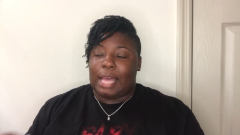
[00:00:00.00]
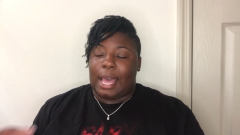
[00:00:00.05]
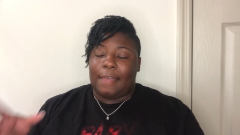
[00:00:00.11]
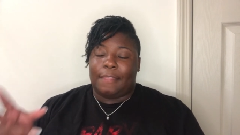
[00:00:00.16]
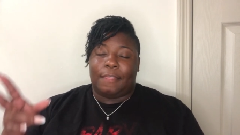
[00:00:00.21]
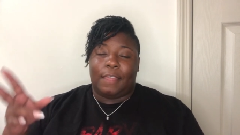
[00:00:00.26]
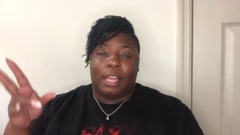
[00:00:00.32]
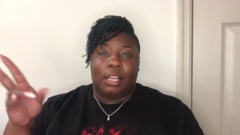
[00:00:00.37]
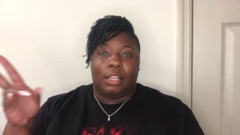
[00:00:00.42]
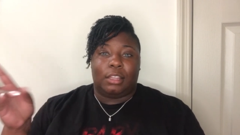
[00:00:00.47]
i
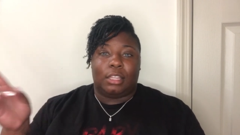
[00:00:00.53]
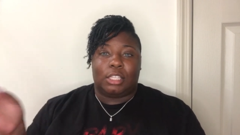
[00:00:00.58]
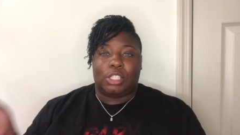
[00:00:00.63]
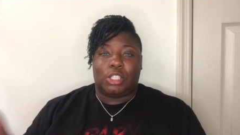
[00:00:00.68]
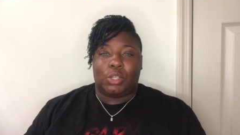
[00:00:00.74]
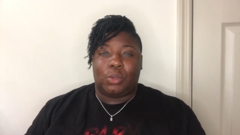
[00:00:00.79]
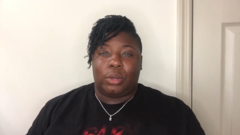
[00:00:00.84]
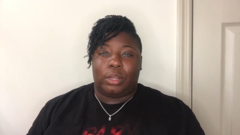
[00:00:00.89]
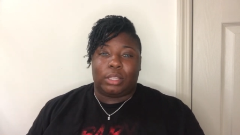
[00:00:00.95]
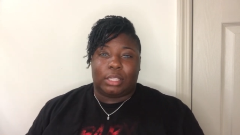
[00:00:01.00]
think the
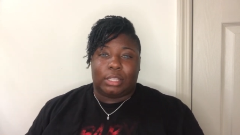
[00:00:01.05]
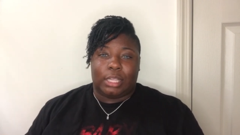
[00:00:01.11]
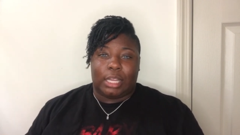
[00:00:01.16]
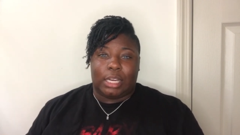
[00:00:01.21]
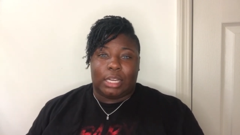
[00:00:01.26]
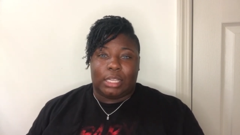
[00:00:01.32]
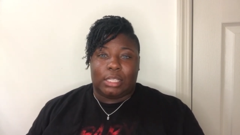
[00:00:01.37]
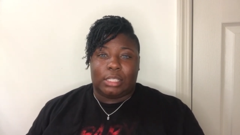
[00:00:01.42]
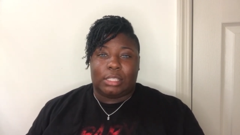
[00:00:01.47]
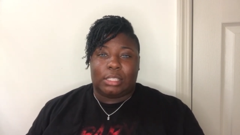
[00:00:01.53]
two other
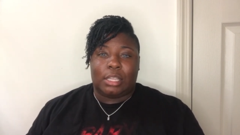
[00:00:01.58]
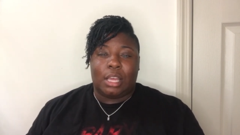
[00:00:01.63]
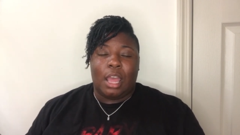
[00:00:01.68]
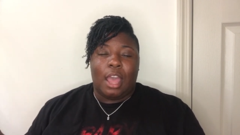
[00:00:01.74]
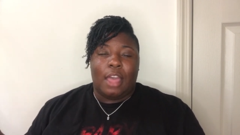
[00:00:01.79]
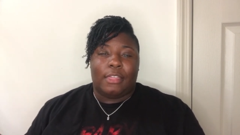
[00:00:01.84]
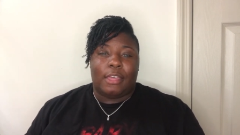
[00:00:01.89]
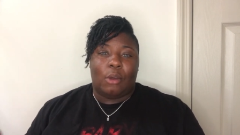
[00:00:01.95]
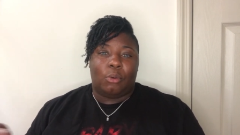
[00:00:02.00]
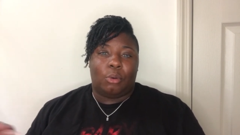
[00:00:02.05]
ladies
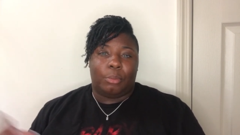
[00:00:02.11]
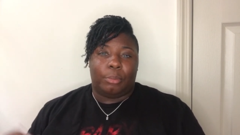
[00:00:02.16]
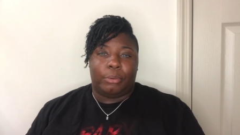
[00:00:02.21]
that were